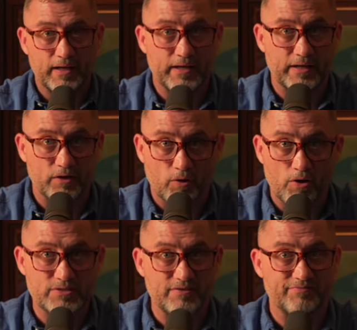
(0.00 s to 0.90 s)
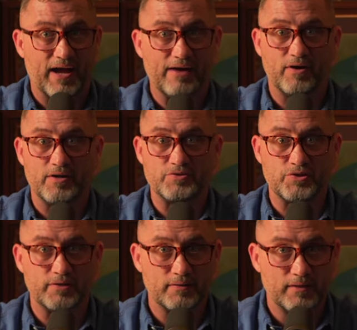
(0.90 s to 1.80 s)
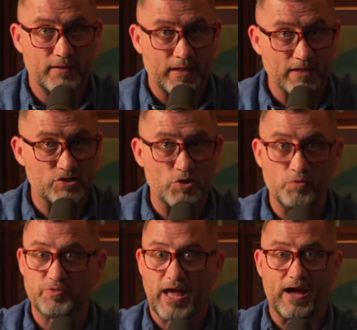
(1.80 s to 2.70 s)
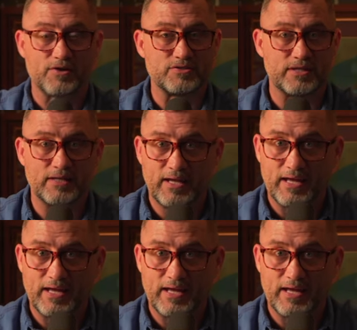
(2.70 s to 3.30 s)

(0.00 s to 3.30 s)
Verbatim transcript: and it grows to 500 and 2,000